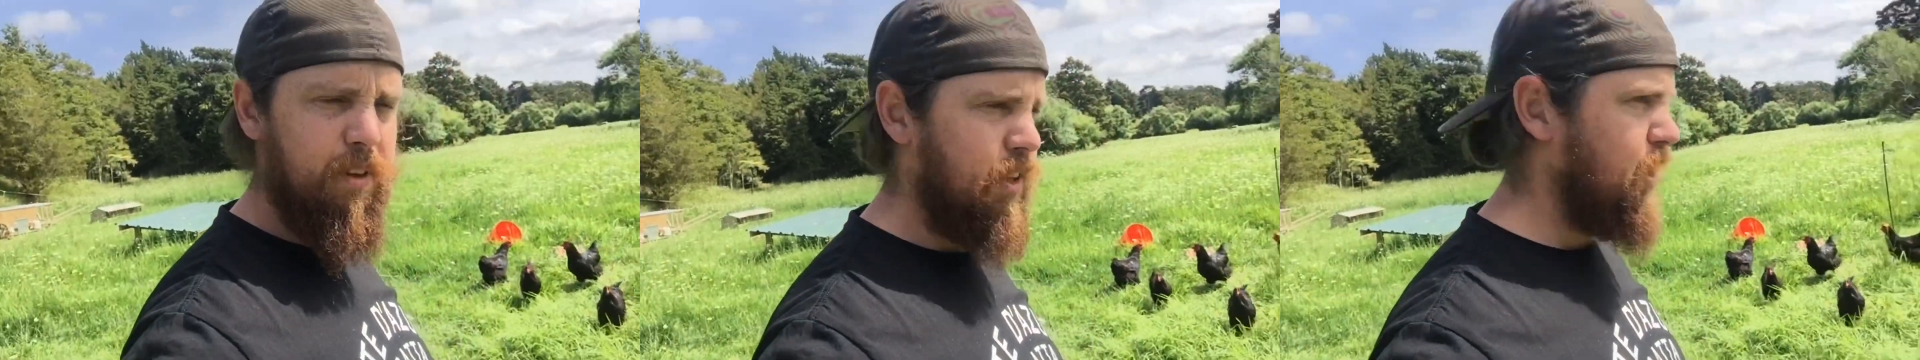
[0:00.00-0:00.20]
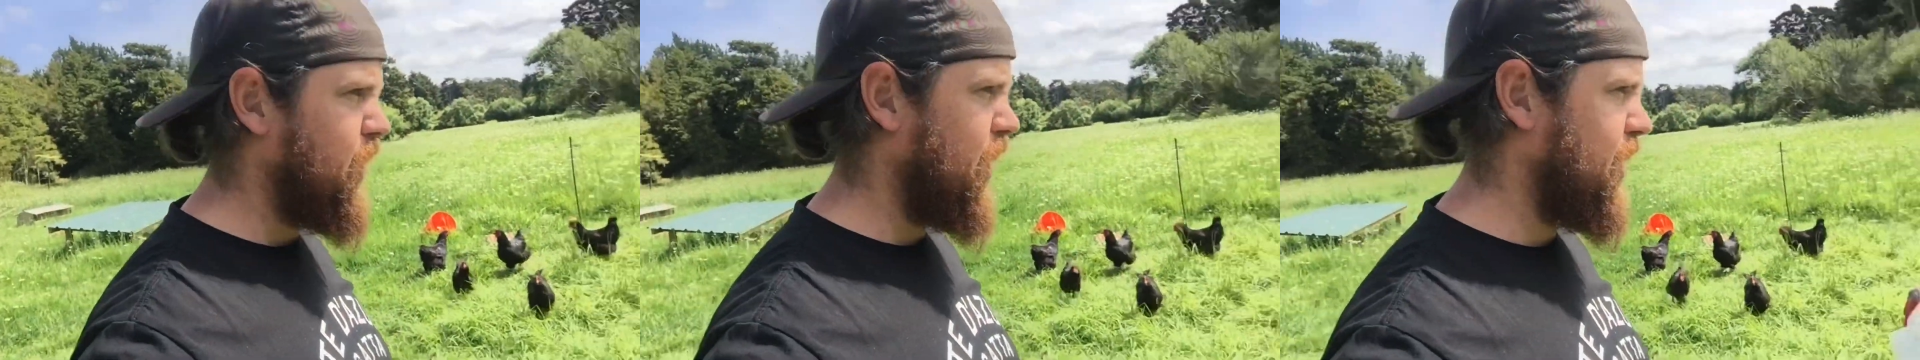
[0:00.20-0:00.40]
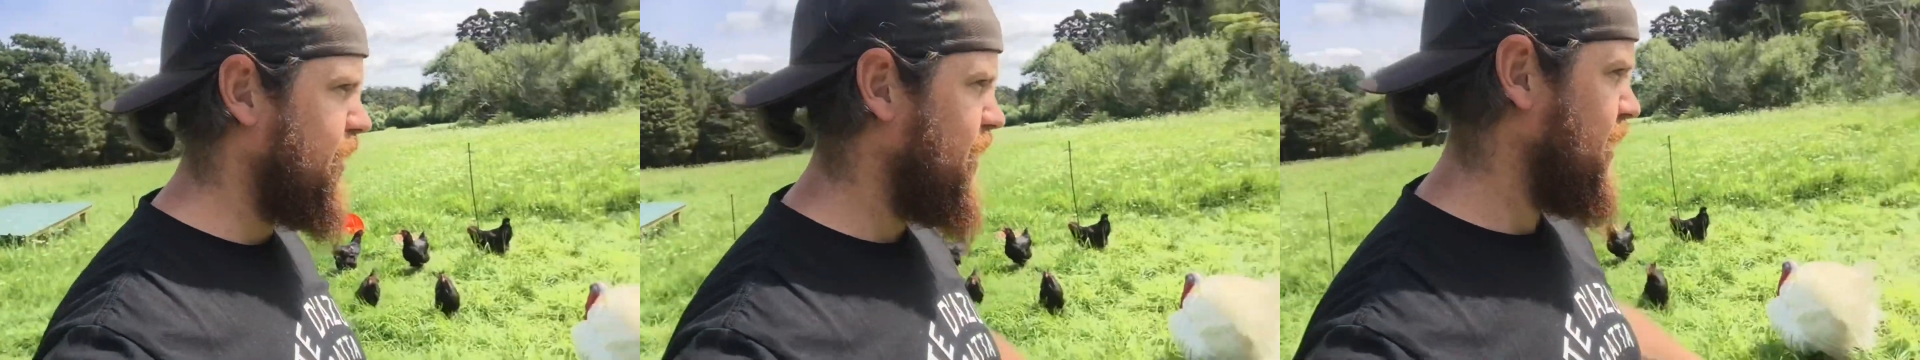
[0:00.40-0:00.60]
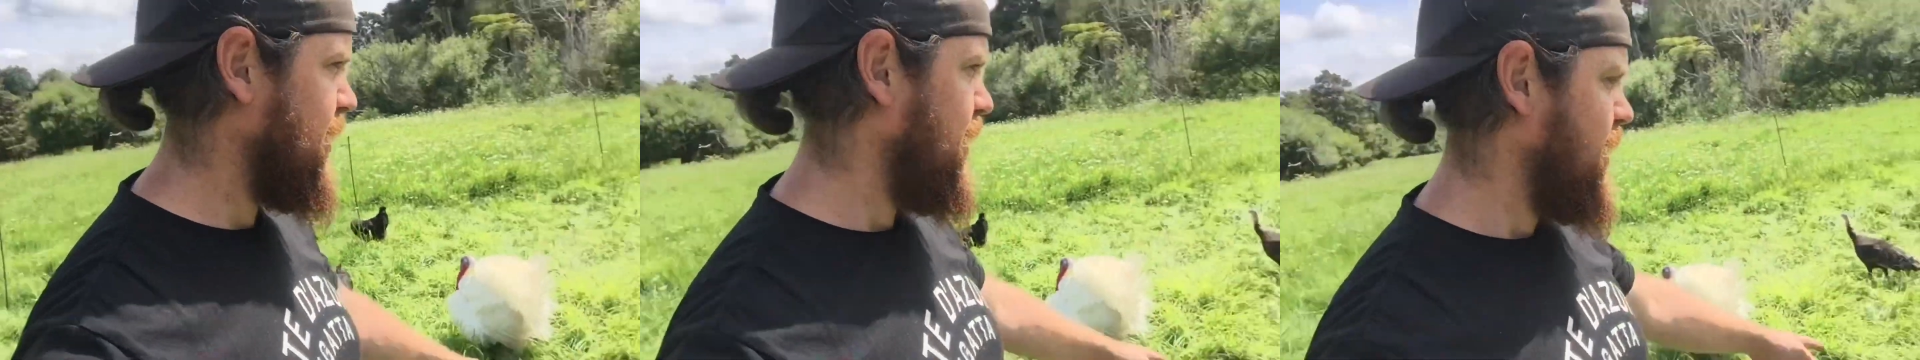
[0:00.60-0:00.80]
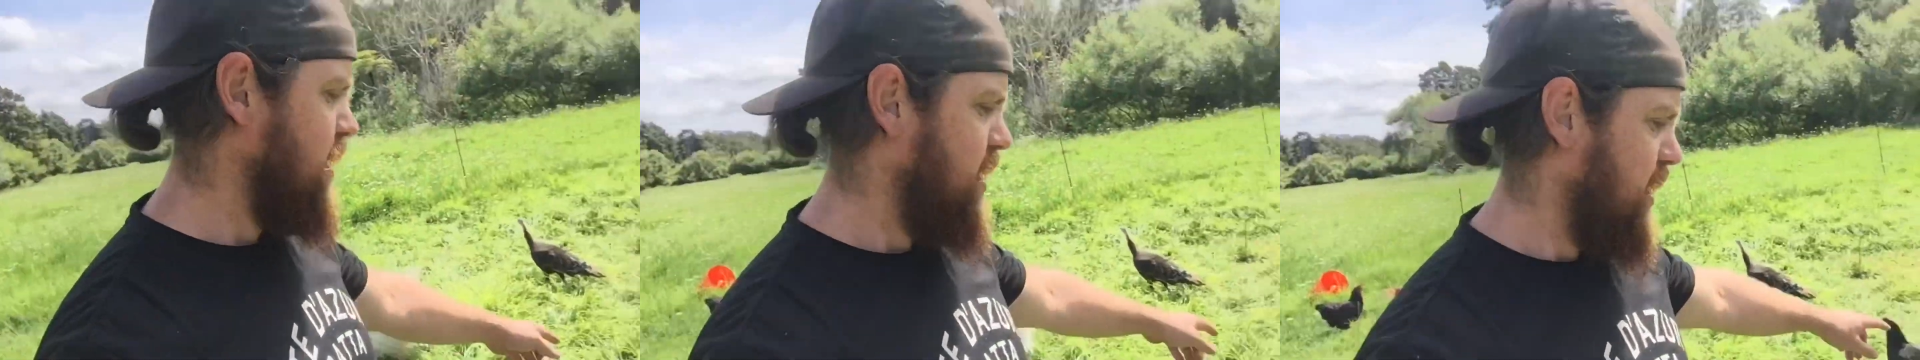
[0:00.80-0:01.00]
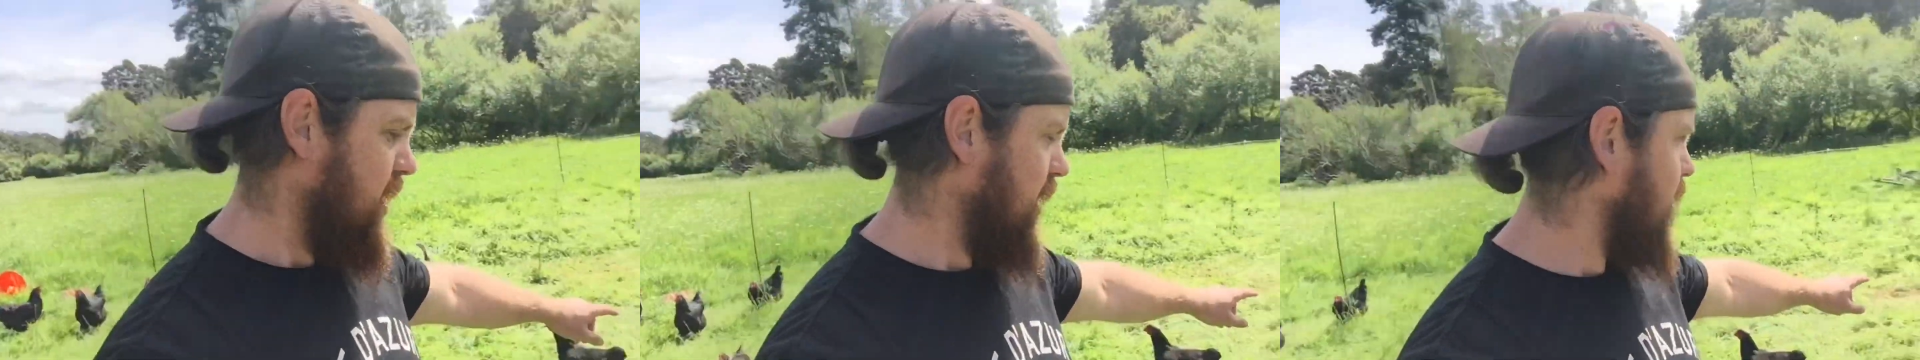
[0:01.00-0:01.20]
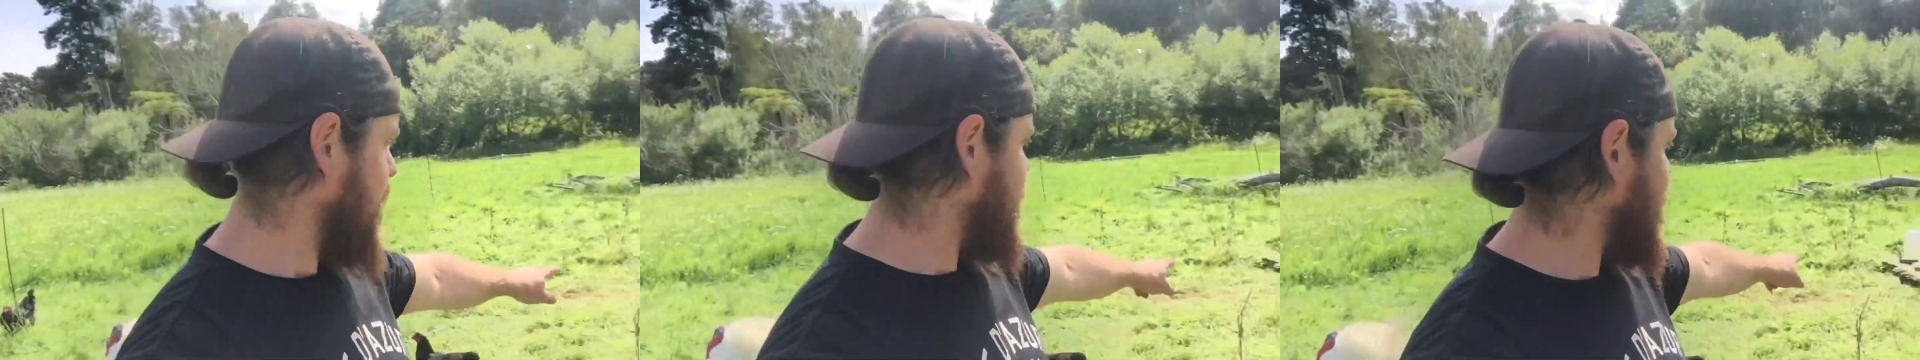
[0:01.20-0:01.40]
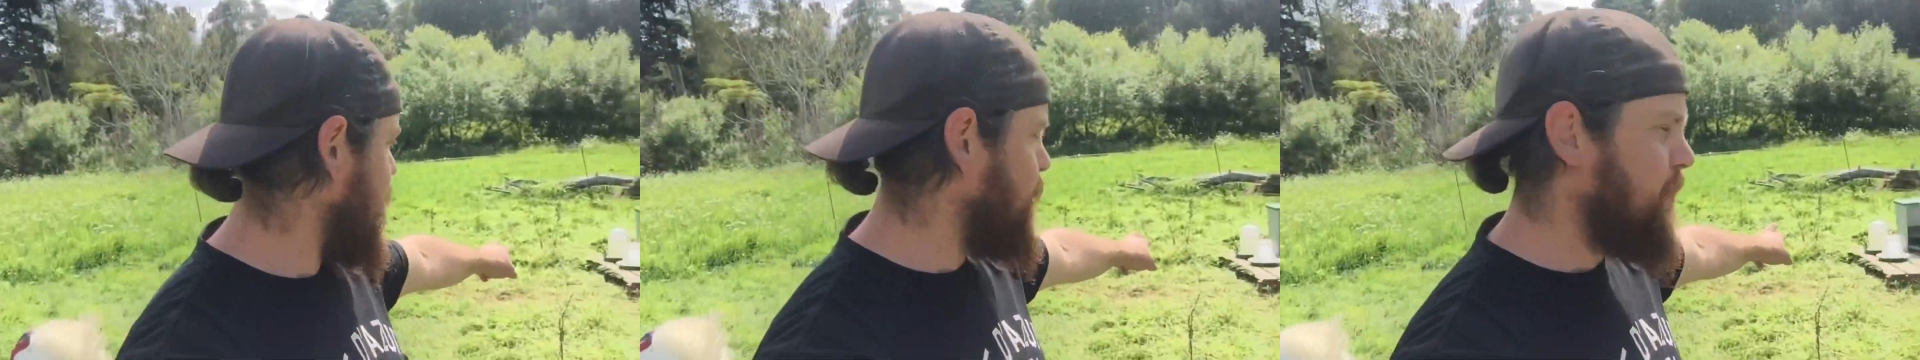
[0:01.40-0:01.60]
They got a, they got
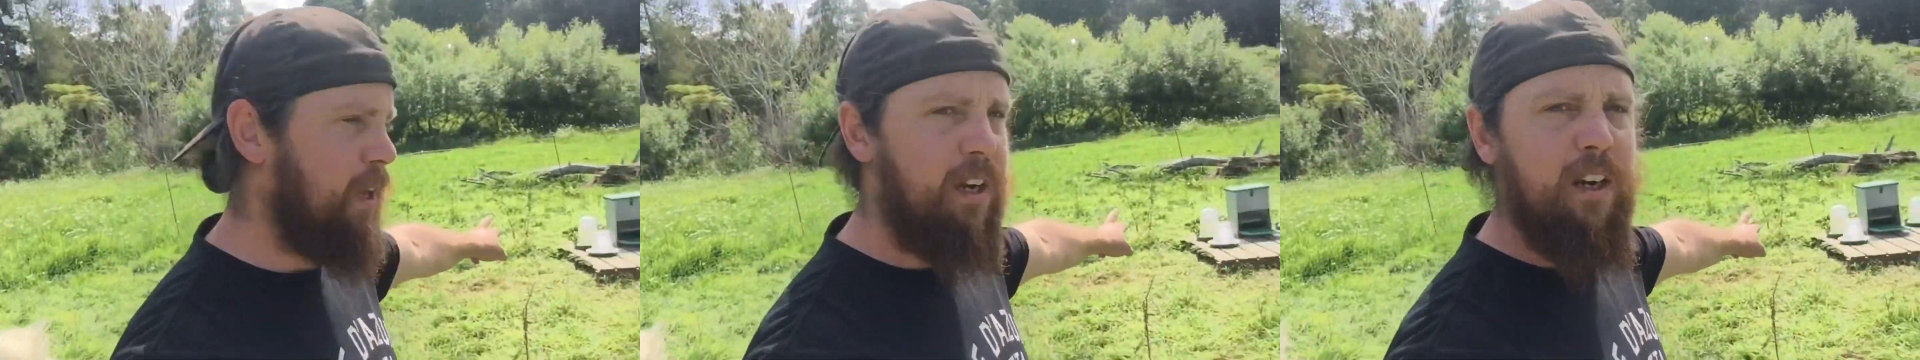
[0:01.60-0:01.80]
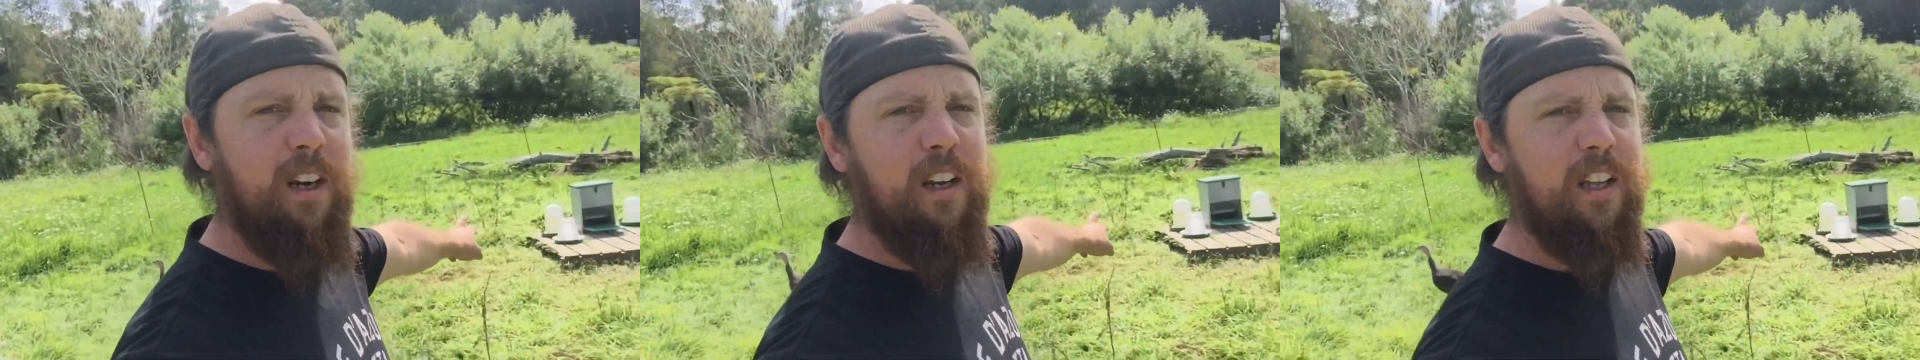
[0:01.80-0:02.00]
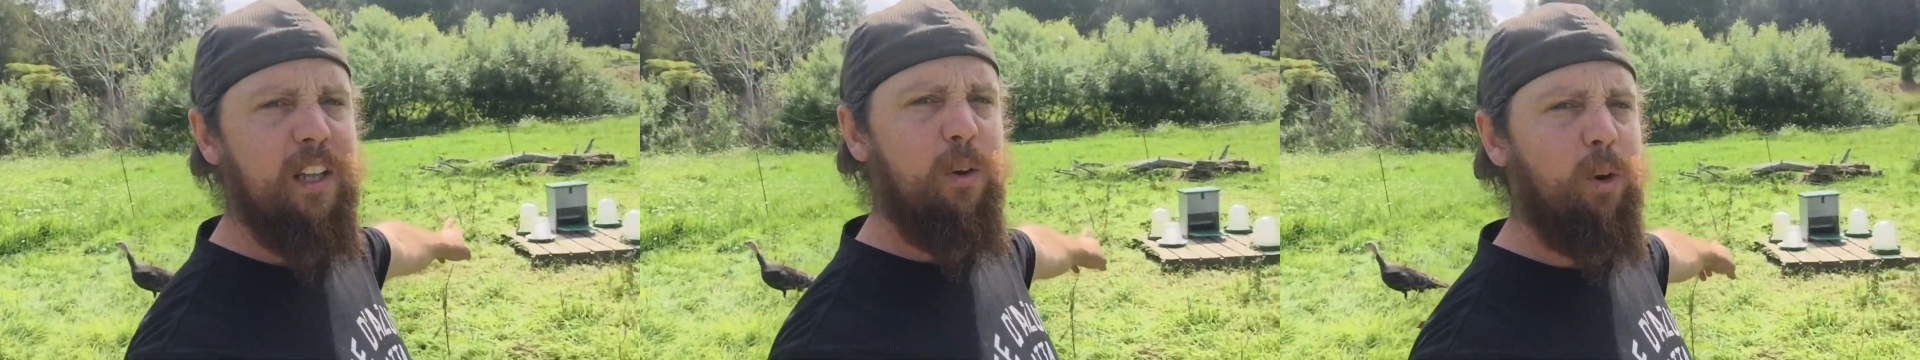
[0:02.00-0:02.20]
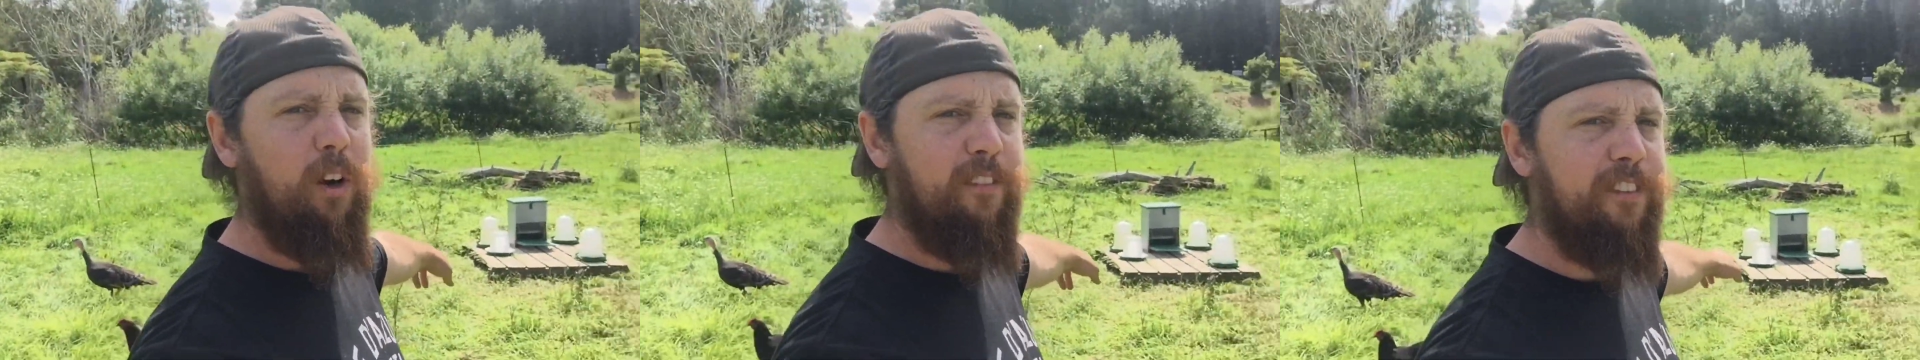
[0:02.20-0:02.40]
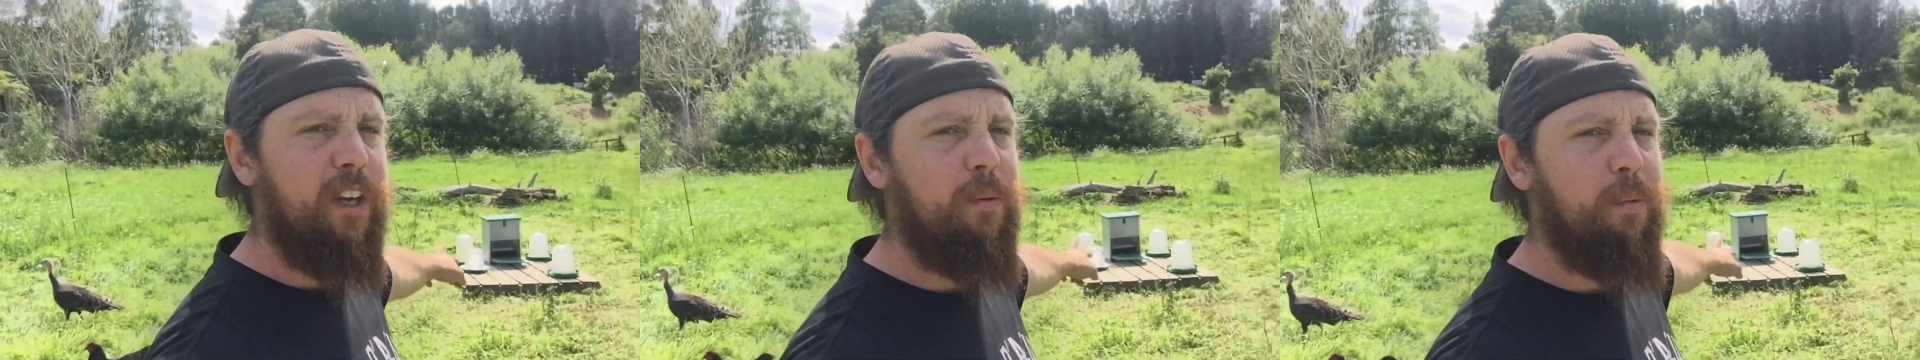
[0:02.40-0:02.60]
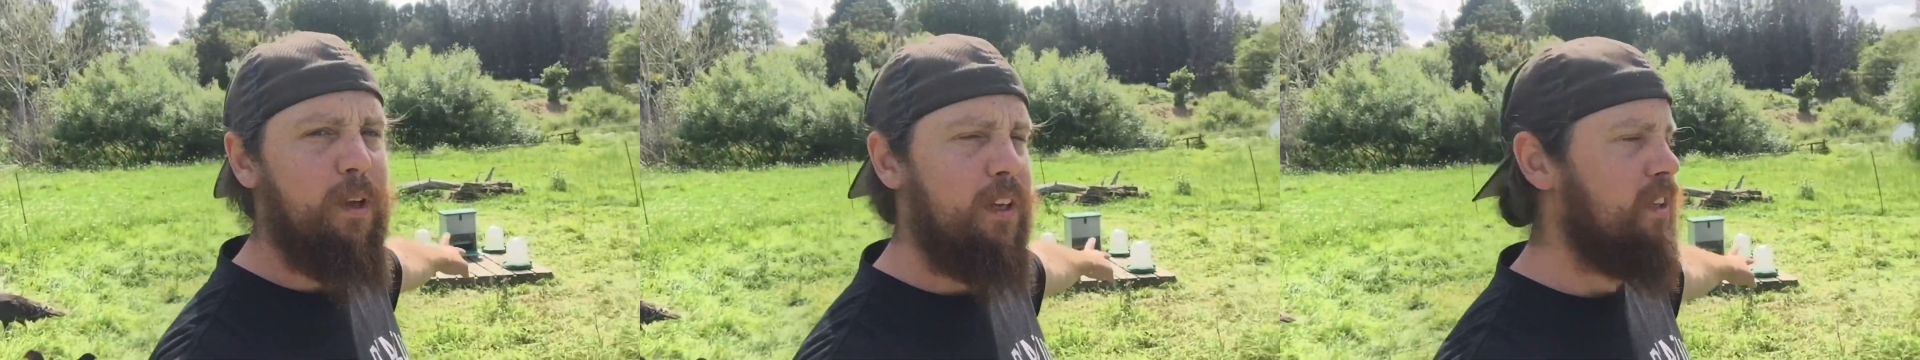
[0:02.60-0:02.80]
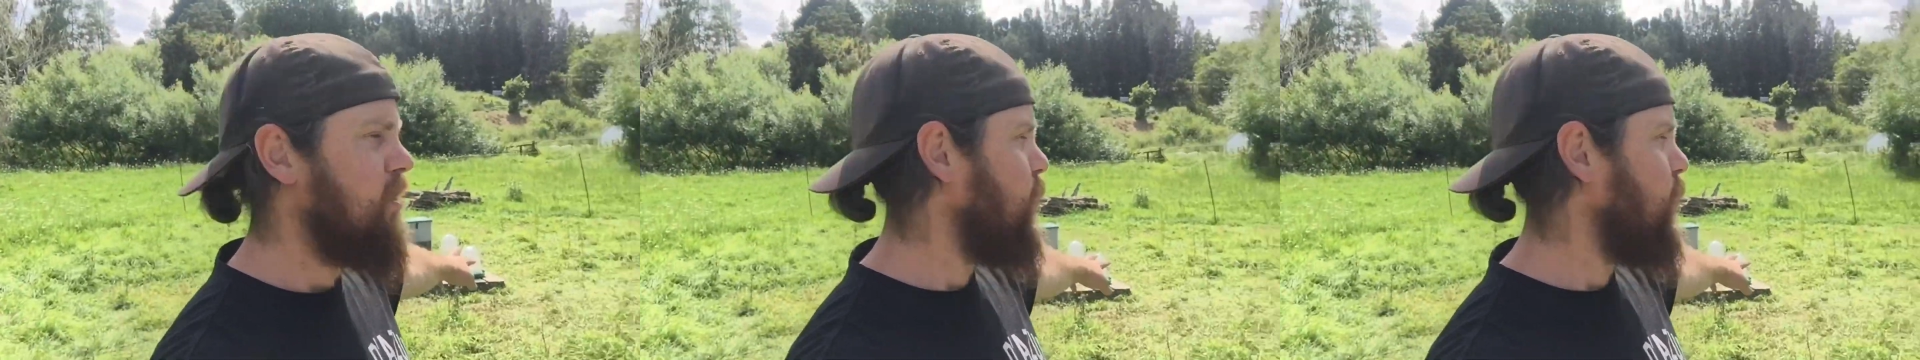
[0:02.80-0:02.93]
a feed bin. They all got feed bins.